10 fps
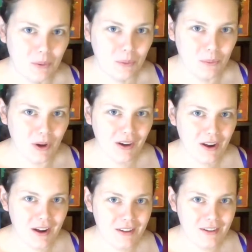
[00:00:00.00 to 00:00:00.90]
work
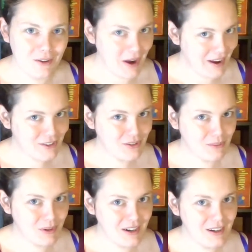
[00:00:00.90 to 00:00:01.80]
on your extra
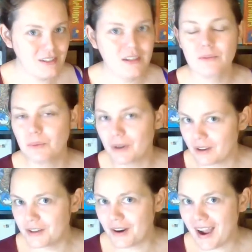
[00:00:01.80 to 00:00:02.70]
words, work
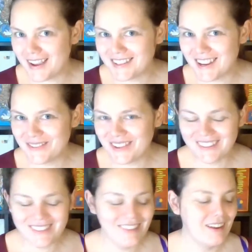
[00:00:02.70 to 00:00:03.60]
on your I
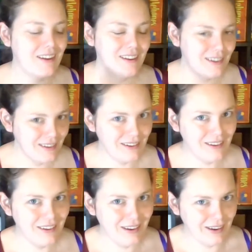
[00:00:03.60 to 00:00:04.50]
statements,
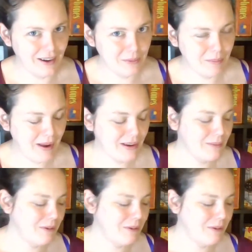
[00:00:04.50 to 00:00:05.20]
and I'll be back in a